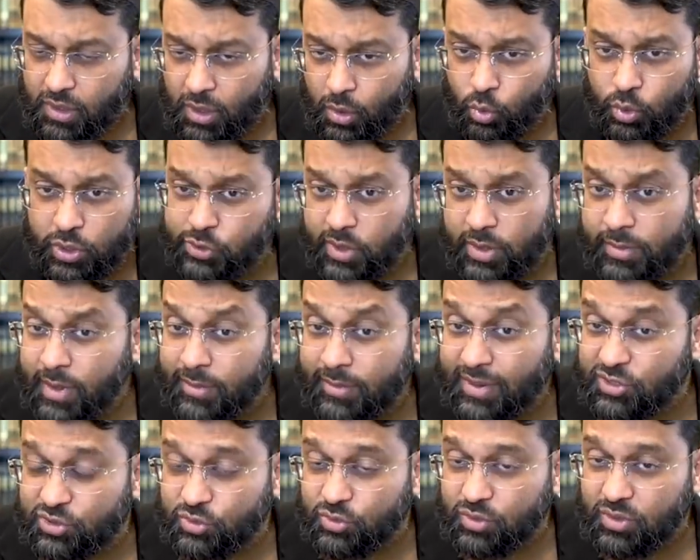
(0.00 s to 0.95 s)
What do I mean
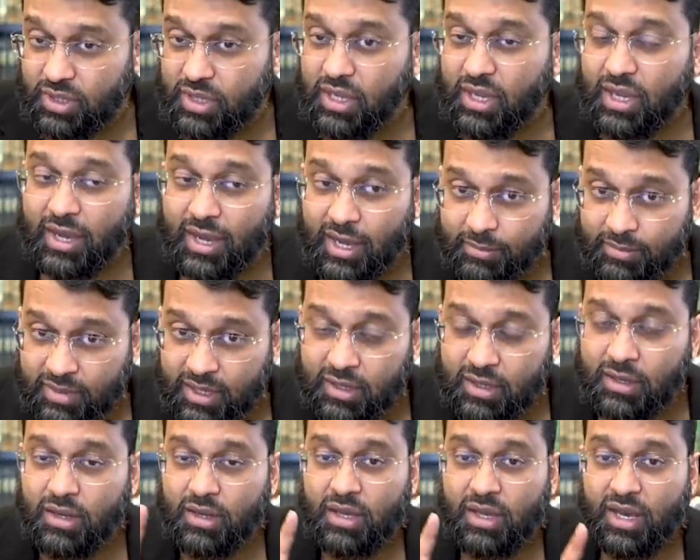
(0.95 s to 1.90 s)
by Sunni? I
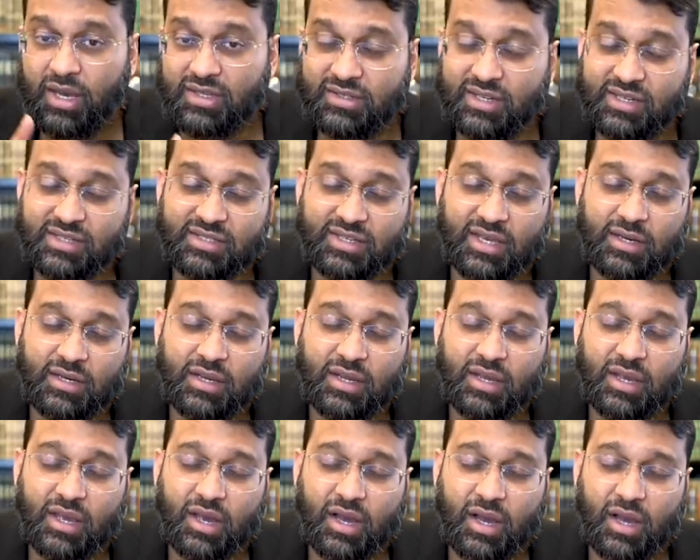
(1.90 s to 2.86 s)
mean, as I said,
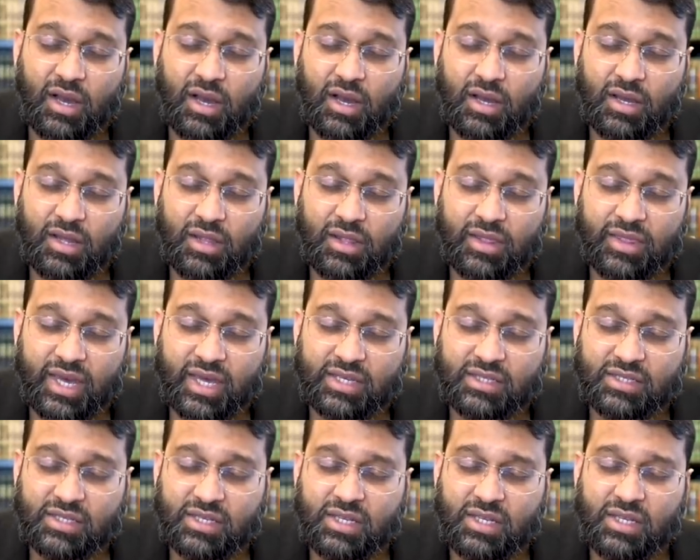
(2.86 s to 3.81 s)
uh,
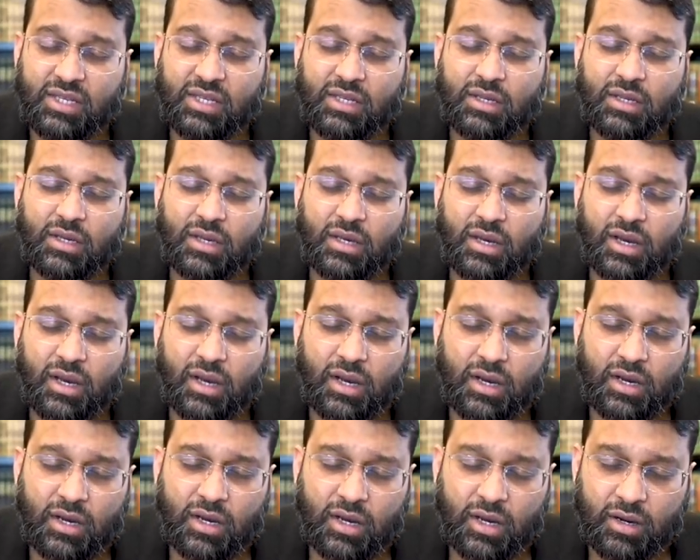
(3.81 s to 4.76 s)
that he
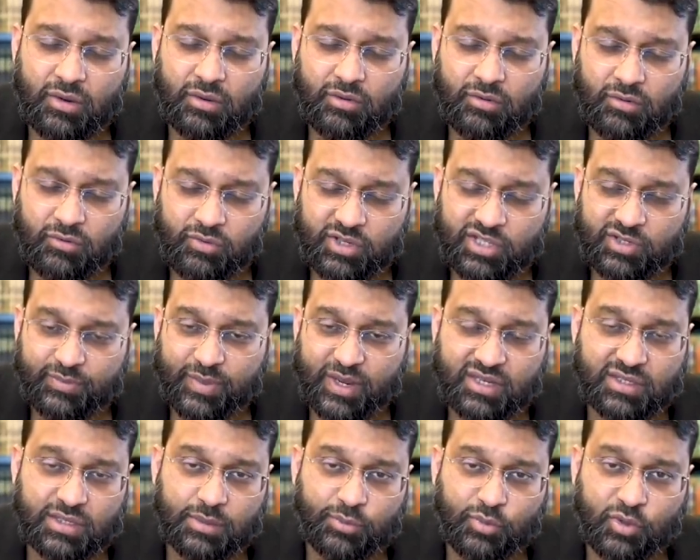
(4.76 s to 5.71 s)
Uh,
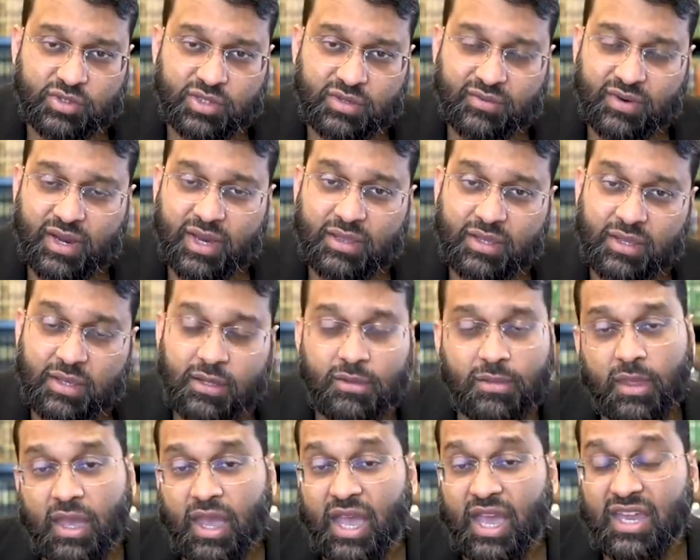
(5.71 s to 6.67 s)
respects the books of Hadith
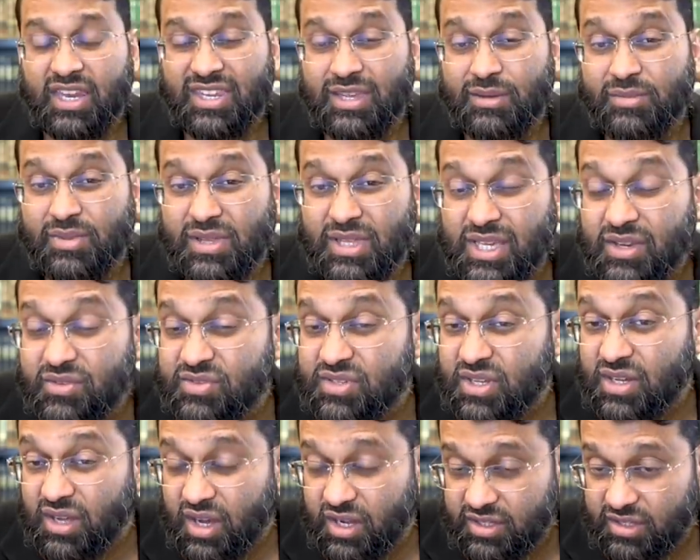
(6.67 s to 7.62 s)
and he believes
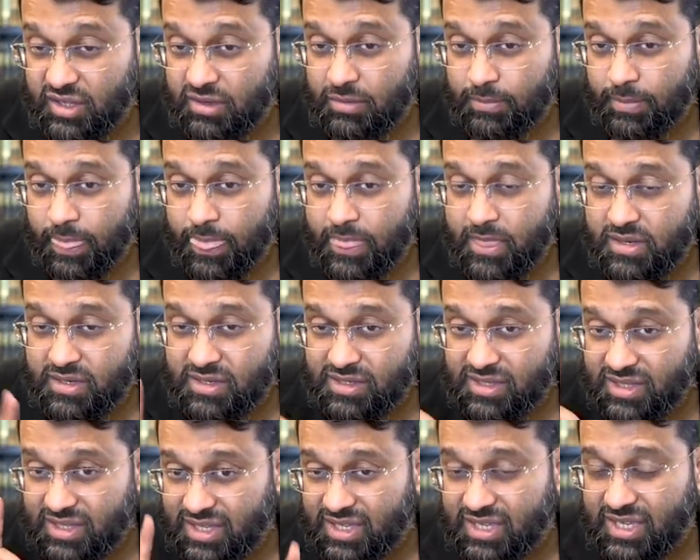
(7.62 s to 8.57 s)
in Qadr. This is
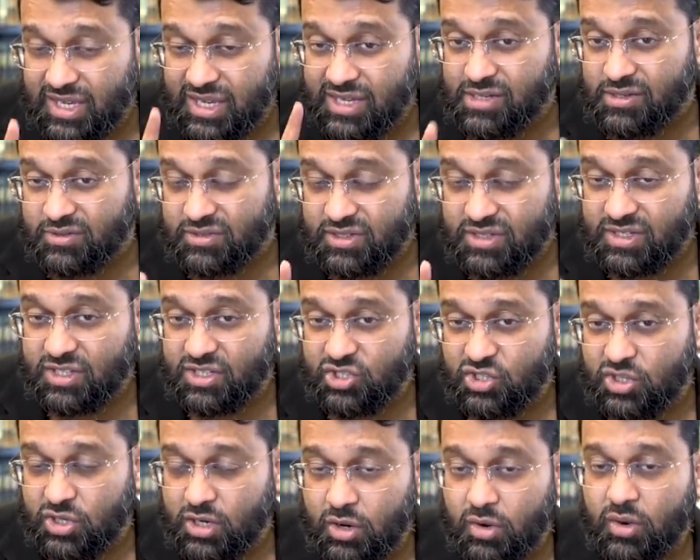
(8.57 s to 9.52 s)
the key
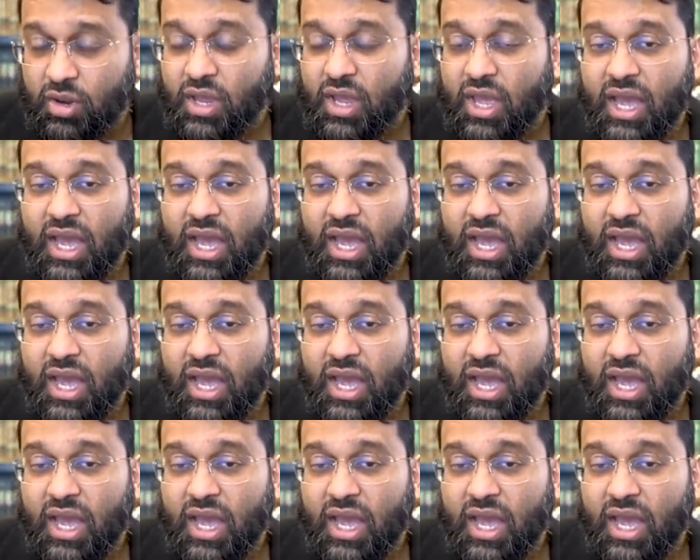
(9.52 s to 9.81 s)
distinction here.